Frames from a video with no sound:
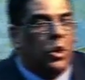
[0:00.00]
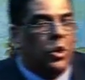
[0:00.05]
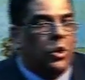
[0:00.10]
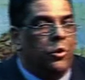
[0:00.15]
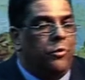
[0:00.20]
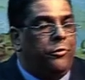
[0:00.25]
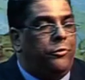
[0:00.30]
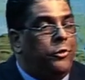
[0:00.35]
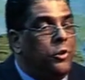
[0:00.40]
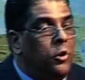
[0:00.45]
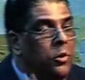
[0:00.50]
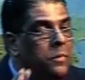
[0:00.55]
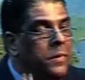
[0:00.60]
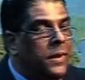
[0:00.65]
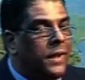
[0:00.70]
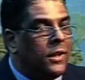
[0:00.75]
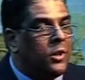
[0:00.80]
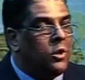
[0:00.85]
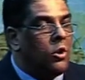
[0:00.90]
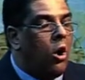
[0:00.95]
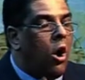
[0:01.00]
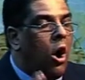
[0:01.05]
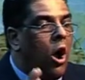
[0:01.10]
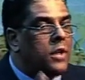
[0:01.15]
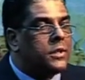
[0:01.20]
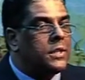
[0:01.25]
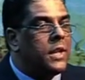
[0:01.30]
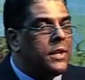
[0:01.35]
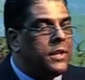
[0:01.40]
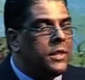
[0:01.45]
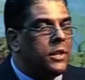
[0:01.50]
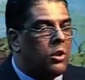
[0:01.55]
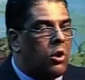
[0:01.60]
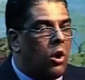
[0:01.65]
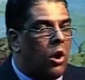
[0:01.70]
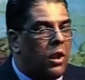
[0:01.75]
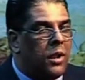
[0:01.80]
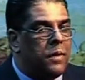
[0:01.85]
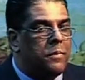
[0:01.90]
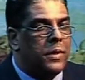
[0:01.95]
You're fuming. You're hot under the
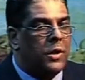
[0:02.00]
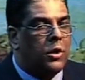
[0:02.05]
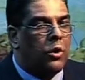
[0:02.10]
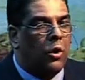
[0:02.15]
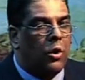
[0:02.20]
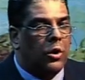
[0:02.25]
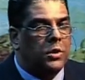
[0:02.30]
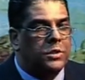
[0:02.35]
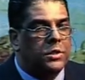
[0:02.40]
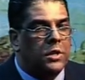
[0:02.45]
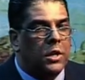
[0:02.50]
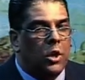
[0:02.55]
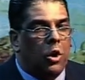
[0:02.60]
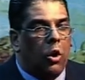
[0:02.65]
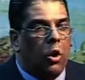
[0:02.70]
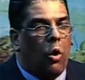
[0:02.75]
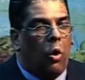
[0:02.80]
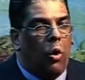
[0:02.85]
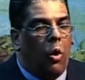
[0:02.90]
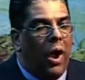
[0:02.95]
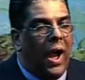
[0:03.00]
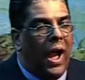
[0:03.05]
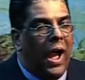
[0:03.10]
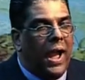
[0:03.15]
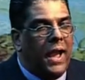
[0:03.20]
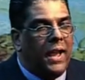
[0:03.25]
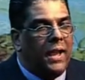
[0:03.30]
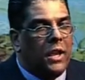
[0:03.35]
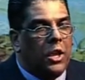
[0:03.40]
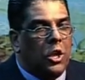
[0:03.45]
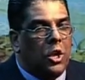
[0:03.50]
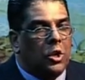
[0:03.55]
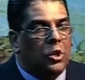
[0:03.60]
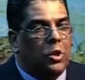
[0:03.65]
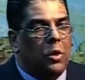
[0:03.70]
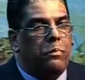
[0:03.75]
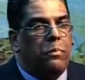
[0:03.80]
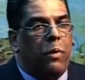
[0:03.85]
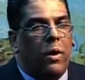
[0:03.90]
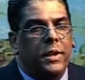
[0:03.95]
collar because why?
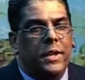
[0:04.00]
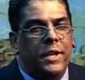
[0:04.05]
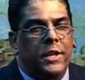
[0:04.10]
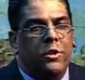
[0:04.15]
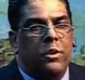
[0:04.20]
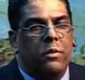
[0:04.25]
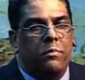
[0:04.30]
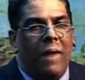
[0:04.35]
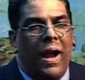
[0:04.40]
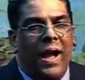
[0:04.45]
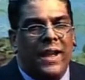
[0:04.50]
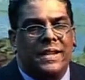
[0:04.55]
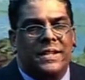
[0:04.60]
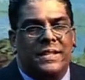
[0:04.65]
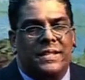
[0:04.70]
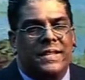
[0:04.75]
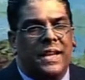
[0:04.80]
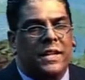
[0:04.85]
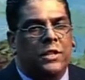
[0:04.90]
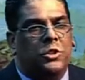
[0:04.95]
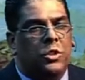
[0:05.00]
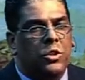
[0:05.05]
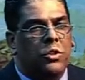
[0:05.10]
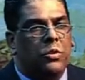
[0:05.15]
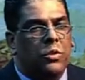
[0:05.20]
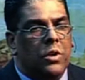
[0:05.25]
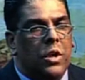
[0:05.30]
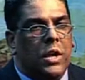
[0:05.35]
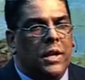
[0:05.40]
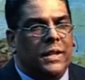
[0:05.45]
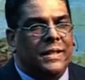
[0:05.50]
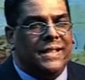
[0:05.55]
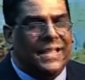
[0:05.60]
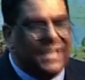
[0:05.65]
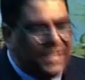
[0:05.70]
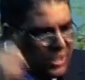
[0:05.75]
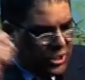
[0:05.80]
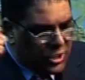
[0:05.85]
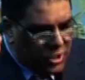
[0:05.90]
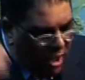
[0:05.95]
Your body and your mind are saying to you,
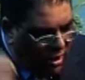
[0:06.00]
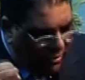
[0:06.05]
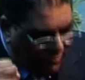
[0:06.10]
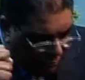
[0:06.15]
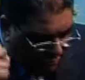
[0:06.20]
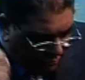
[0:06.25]
this is not